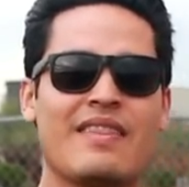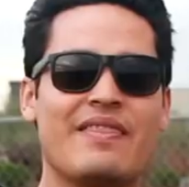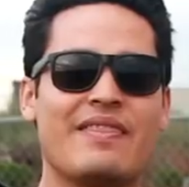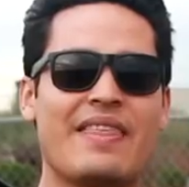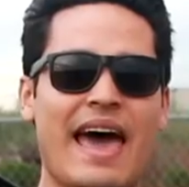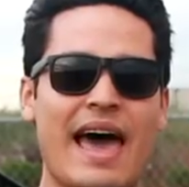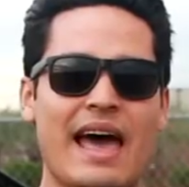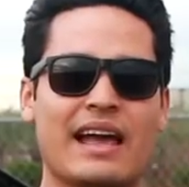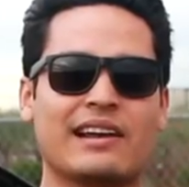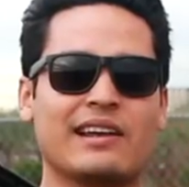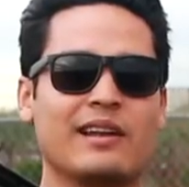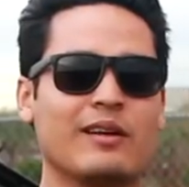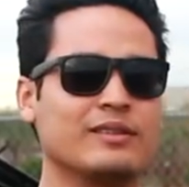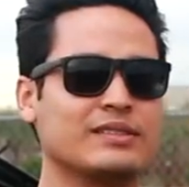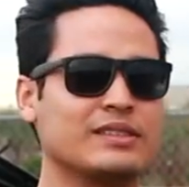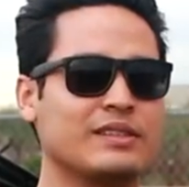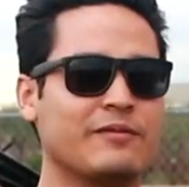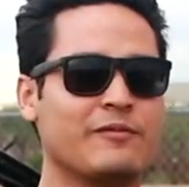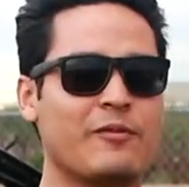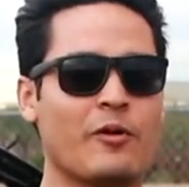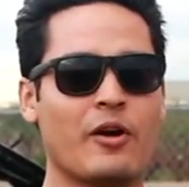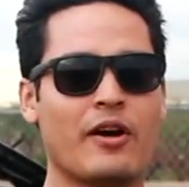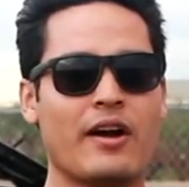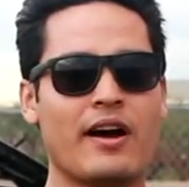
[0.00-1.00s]
that close to
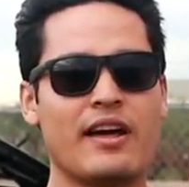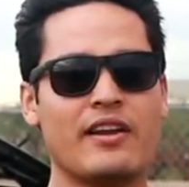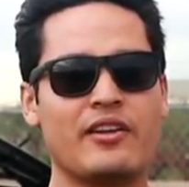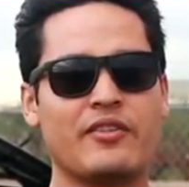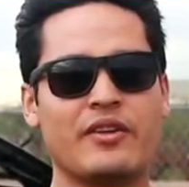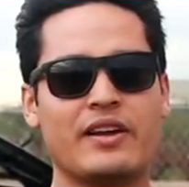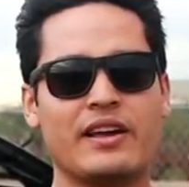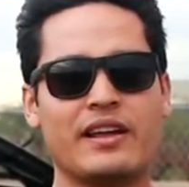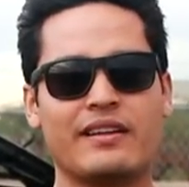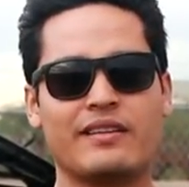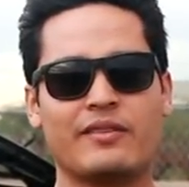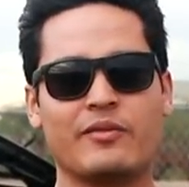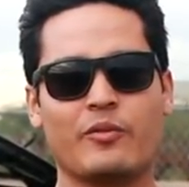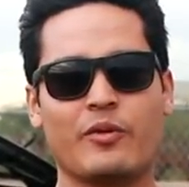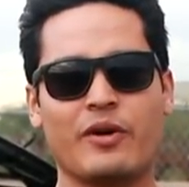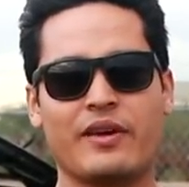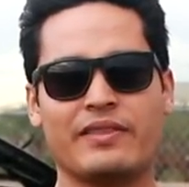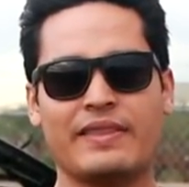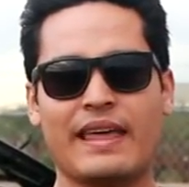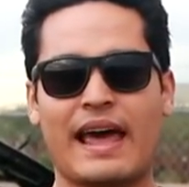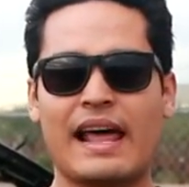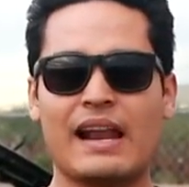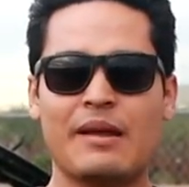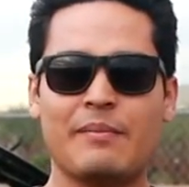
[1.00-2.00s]
400
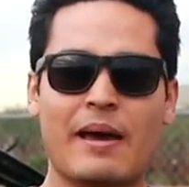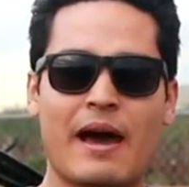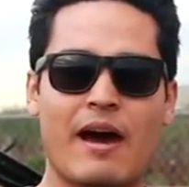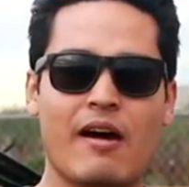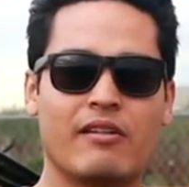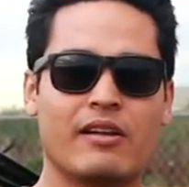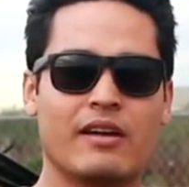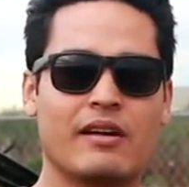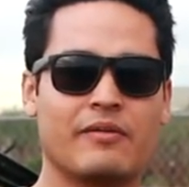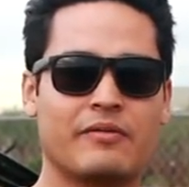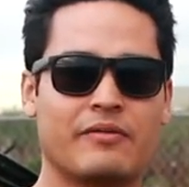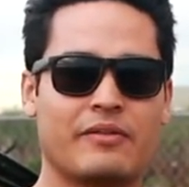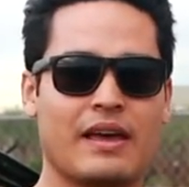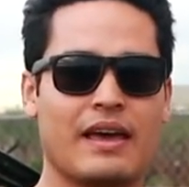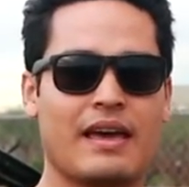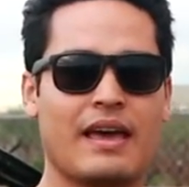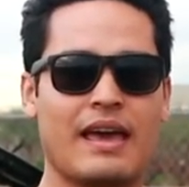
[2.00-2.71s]
with that amount of